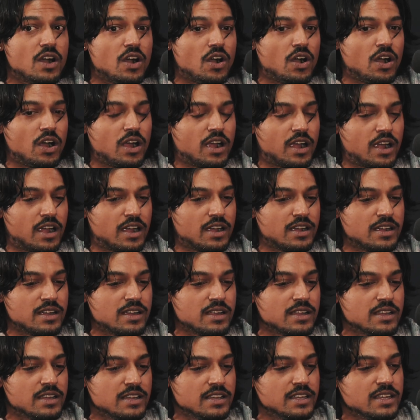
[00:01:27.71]
are,
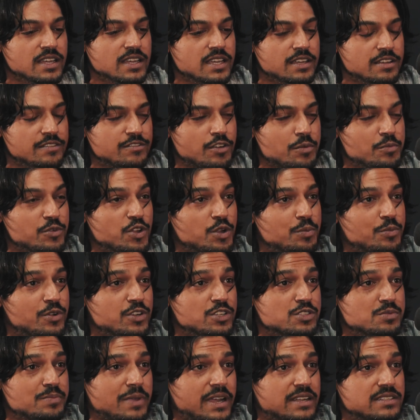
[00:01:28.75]
from your
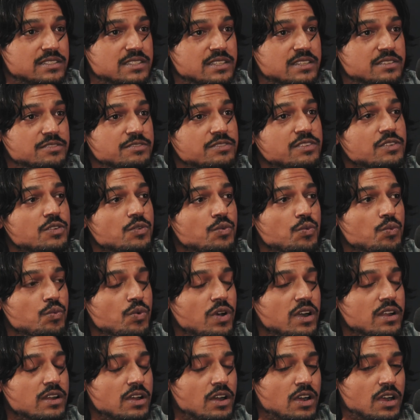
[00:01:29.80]
perspective,
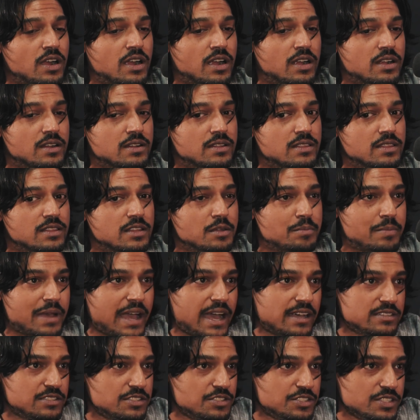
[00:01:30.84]
what are the
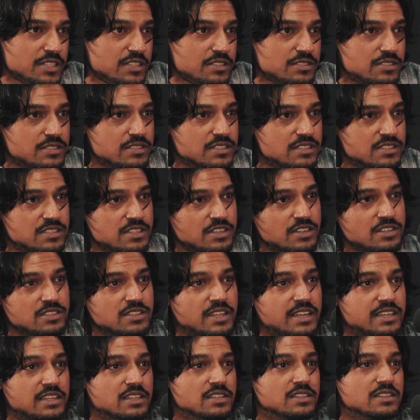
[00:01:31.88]
passages? Is there
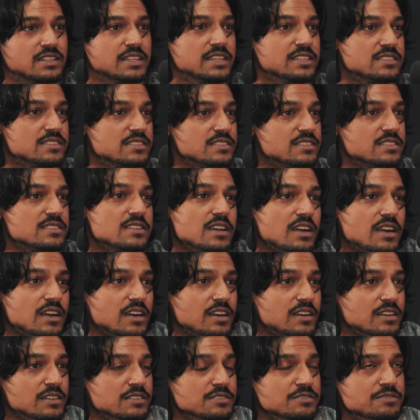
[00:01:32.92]
like a list
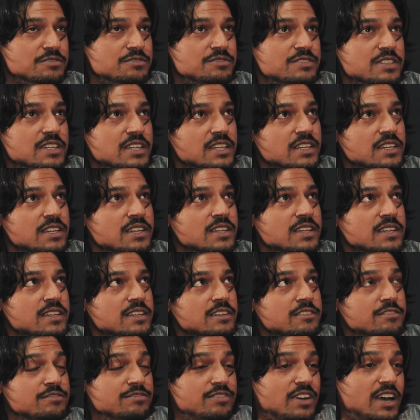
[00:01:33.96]
of
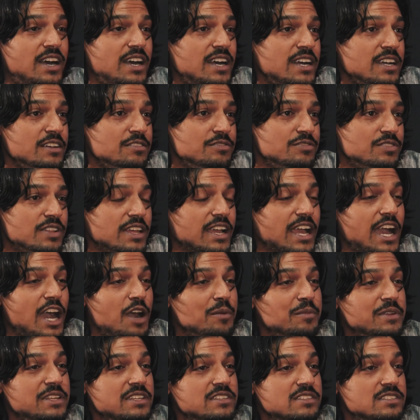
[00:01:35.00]
five? Like how
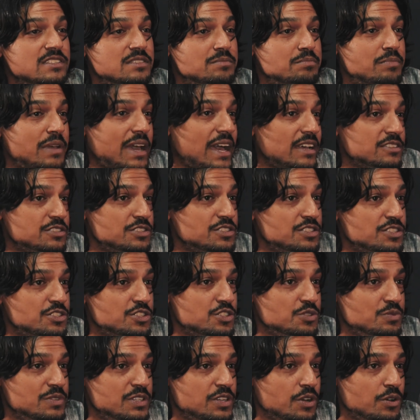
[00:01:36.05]
many passages
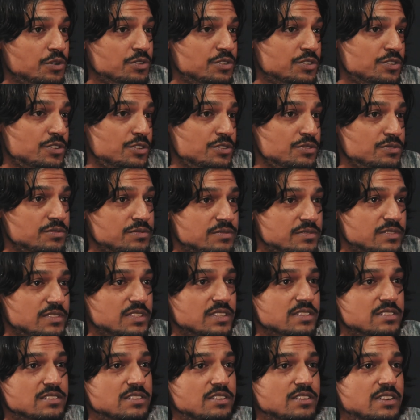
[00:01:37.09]
do we go through?
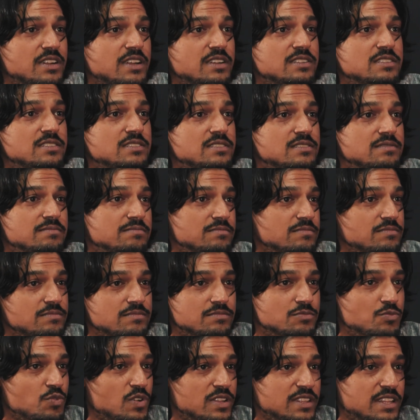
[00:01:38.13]
Is there an idea?
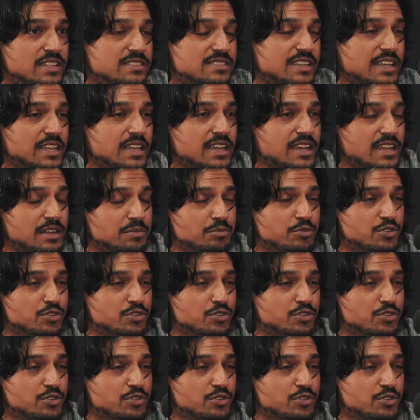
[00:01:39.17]
one that's like kind of